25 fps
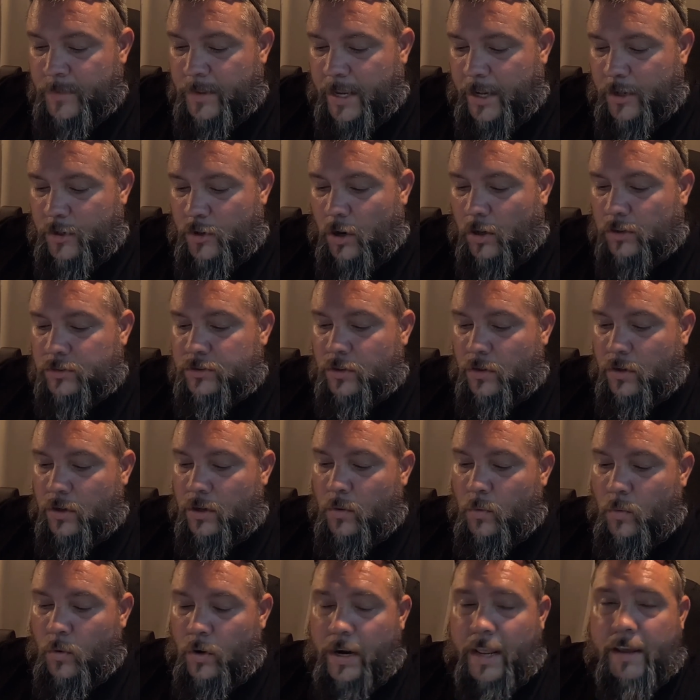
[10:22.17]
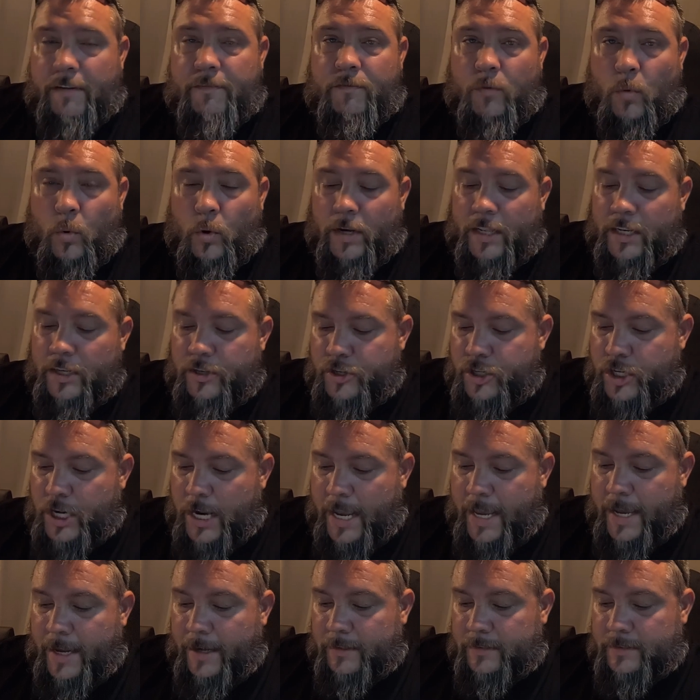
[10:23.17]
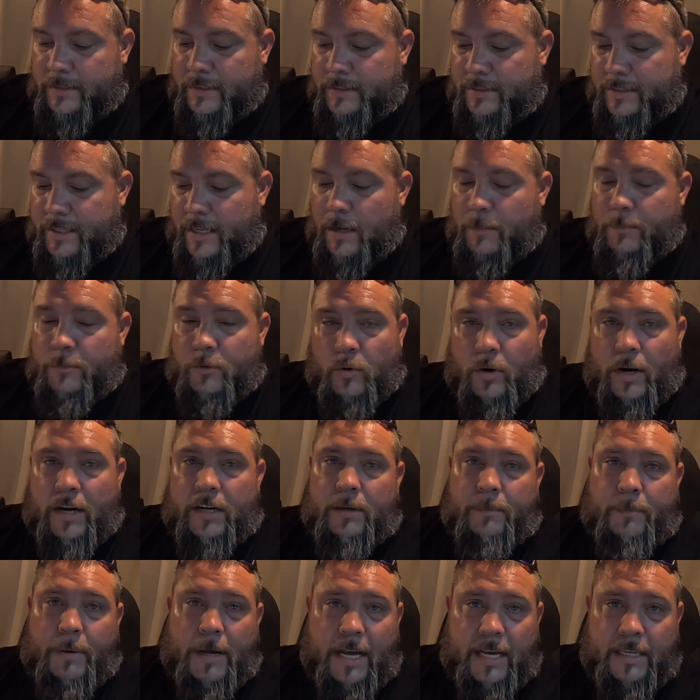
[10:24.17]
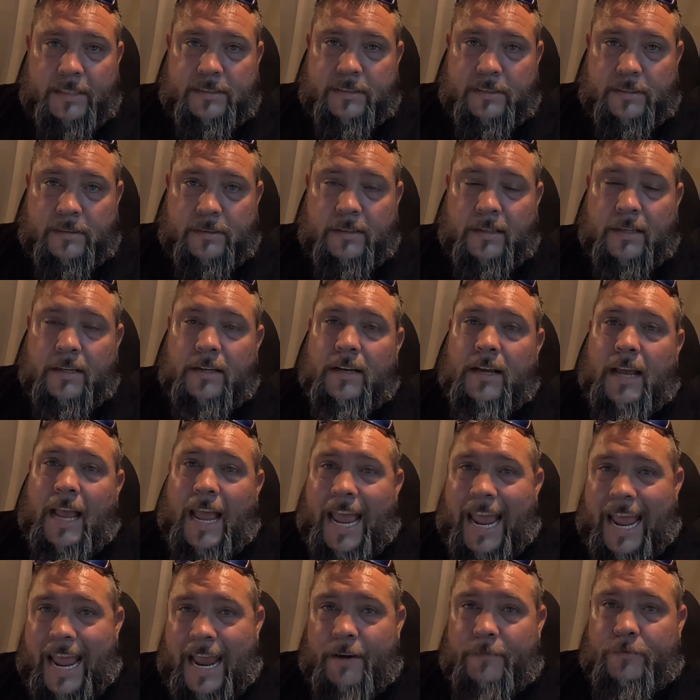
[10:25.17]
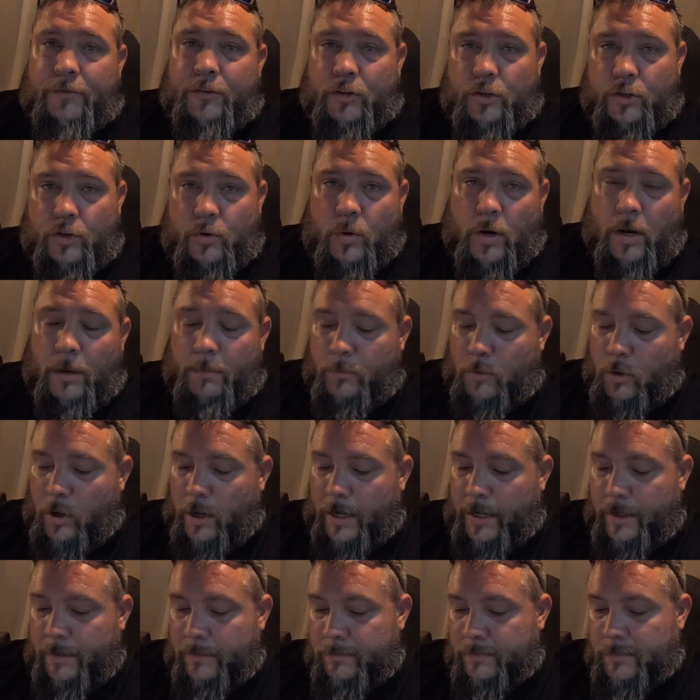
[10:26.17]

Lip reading: And you're also going to want a voided check to set up direct deposit after you upgrade.